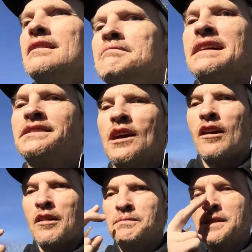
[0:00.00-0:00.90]

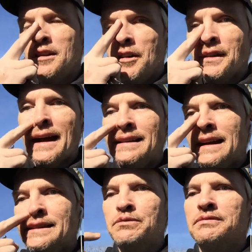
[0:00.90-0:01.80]
midterms and all that, and
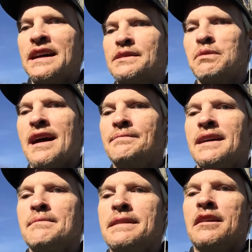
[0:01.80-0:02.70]
that's that's why I've
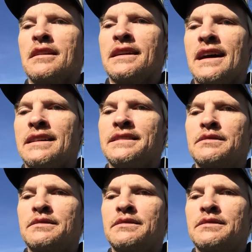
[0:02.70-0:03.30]
not been on, guys.